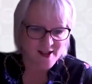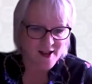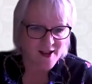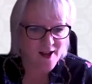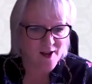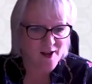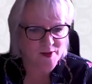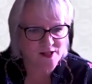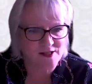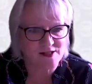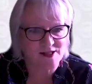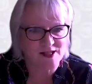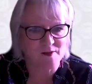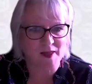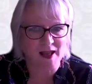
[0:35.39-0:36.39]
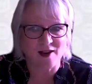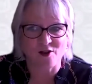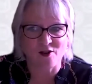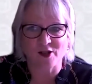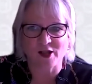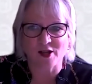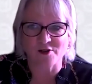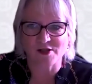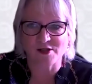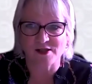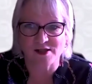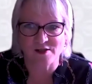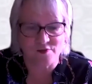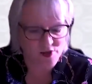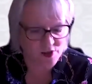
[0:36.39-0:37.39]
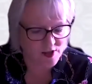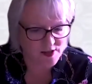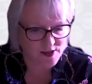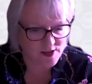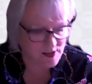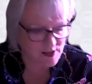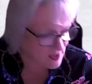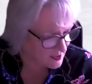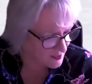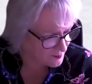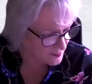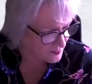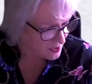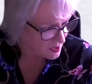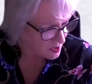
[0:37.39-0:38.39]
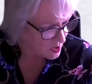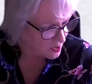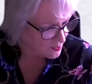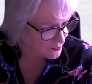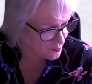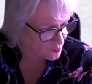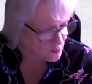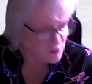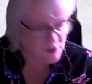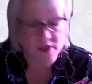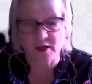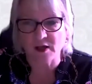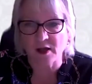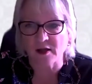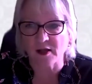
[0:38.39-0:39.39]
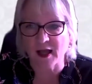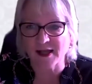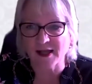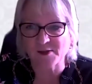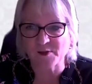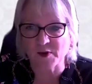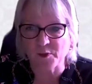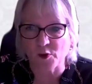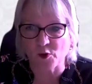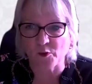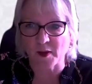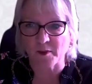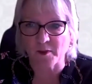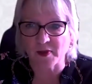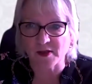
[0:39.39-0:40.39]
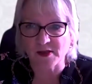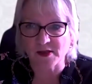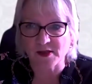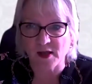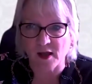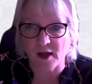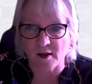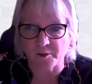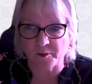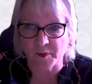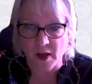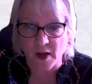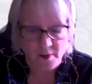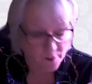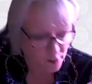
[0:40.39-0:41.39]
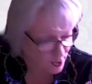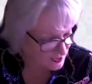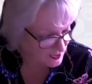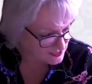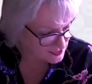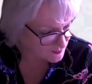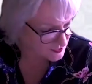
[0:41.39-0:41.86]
It doesn't seem that long ago since it was just a thought in the ASME board members' brains, but